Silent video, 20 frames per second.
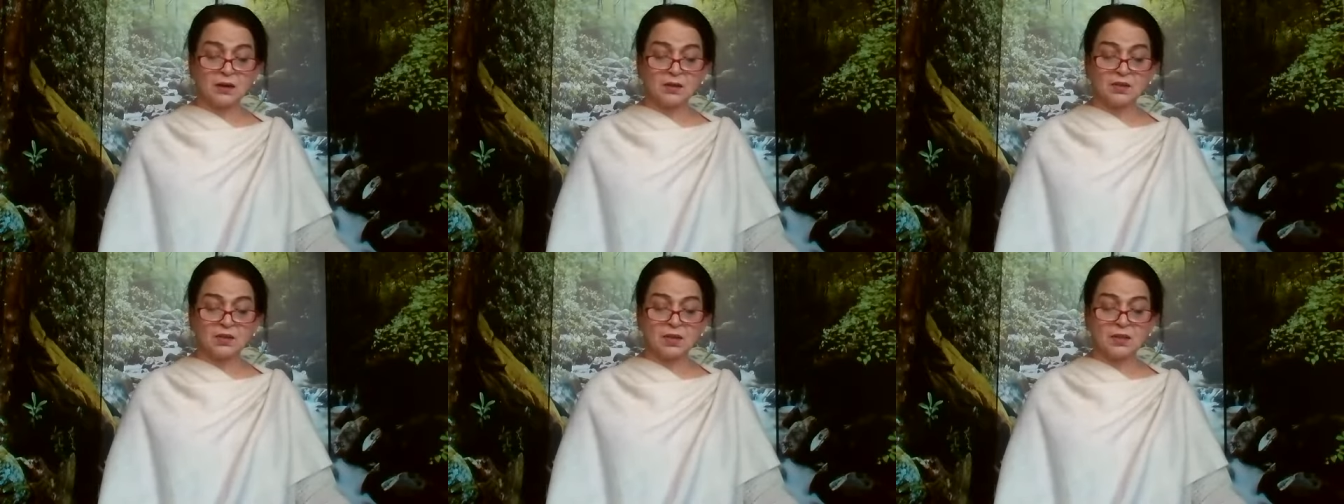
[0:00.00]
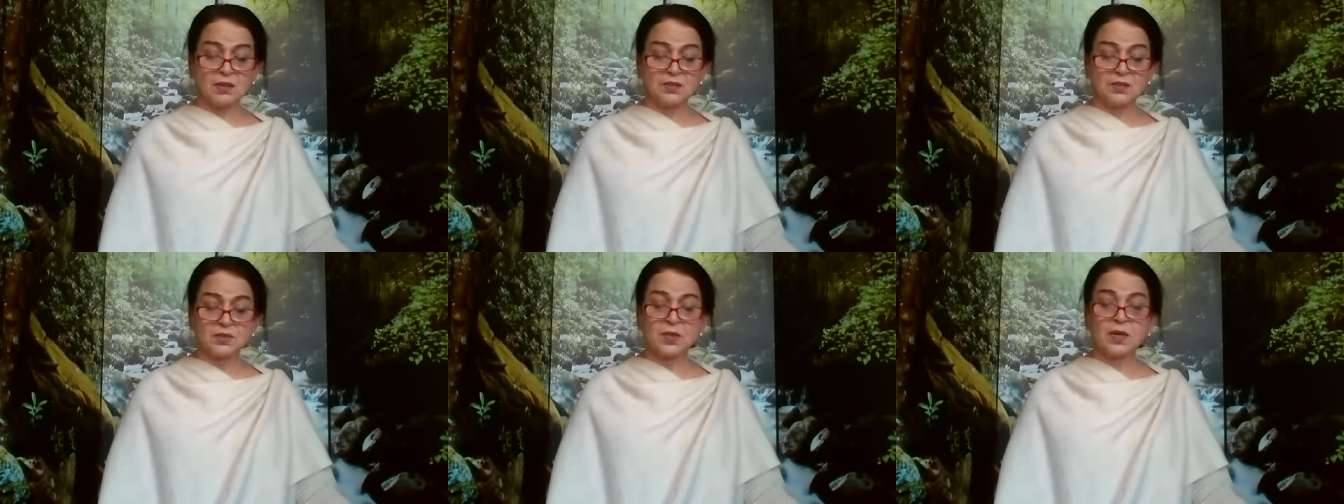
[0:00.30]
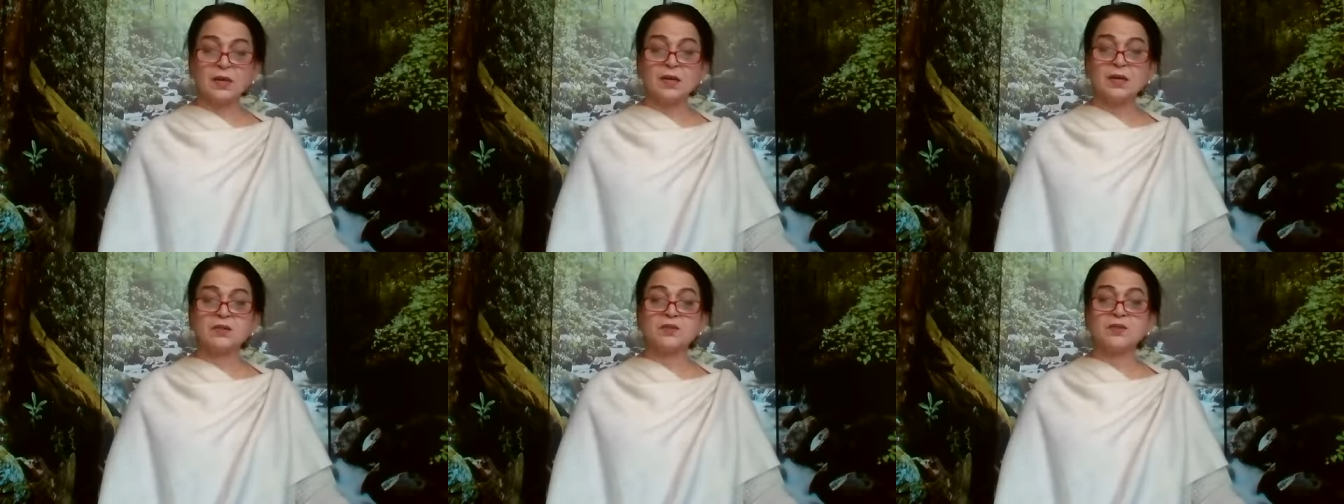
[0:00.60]
earth and the
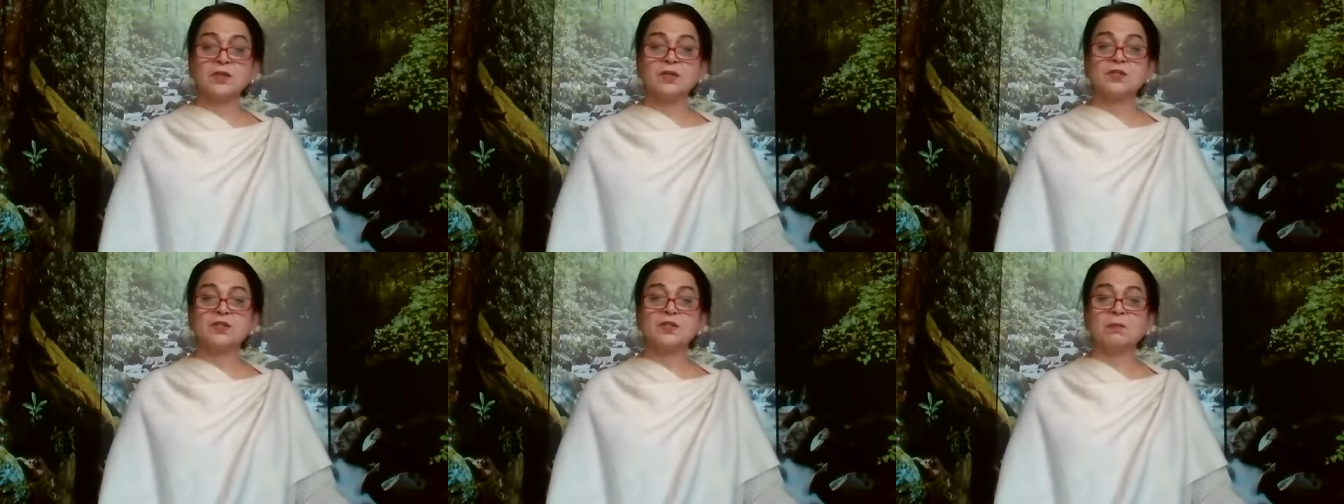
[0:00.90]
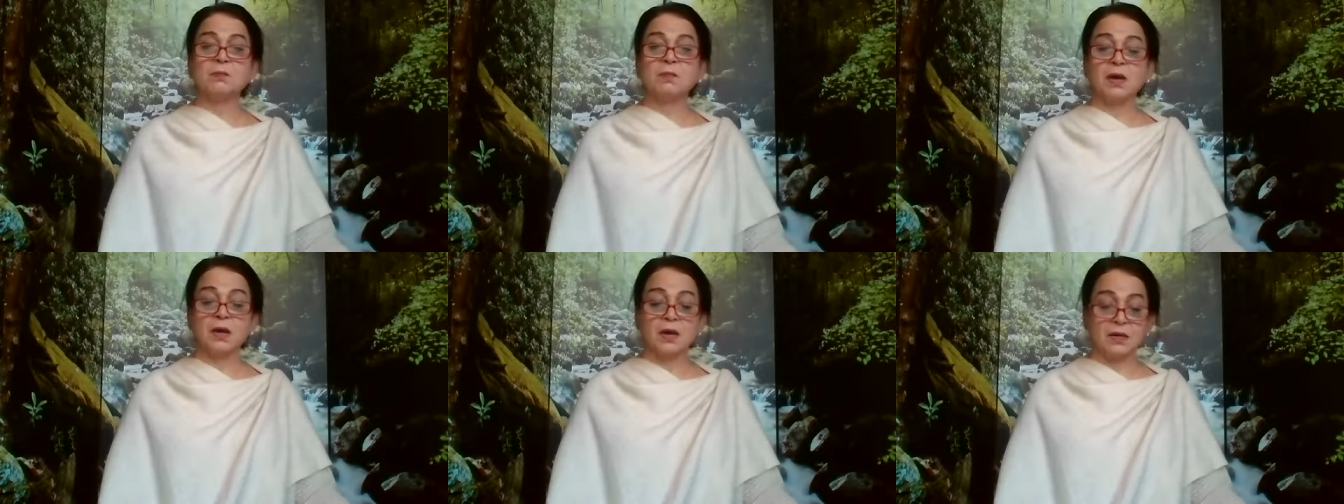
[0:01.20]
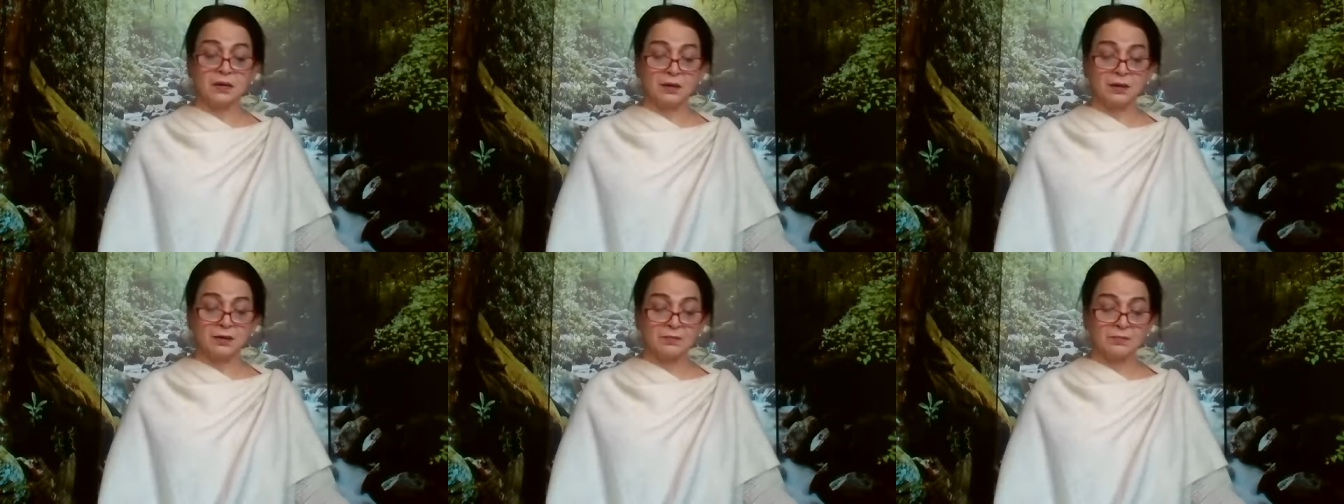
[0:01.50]
sun is the
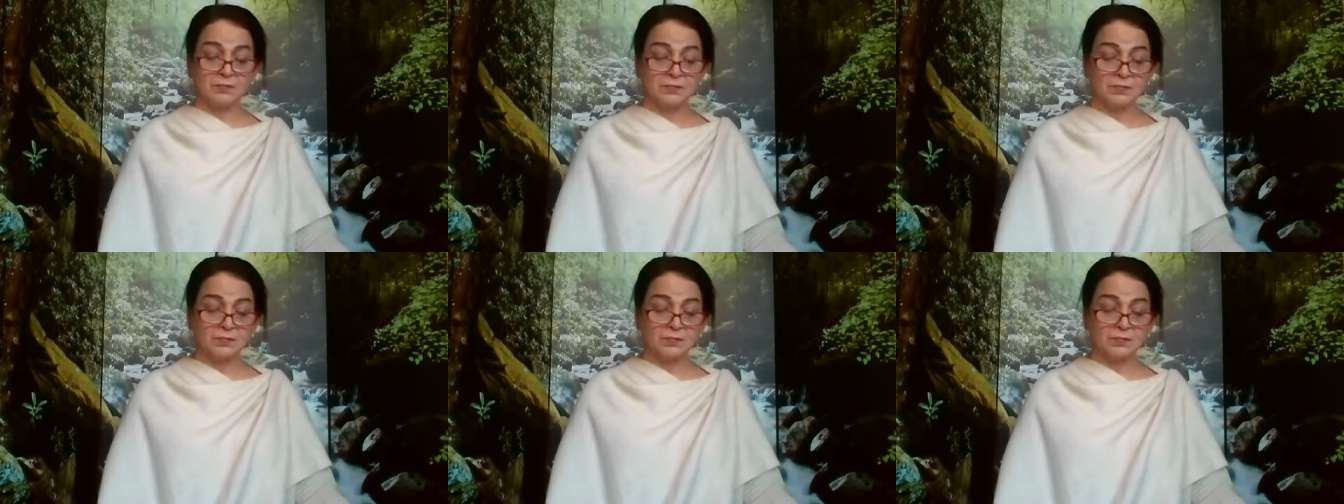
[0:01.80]
Samana.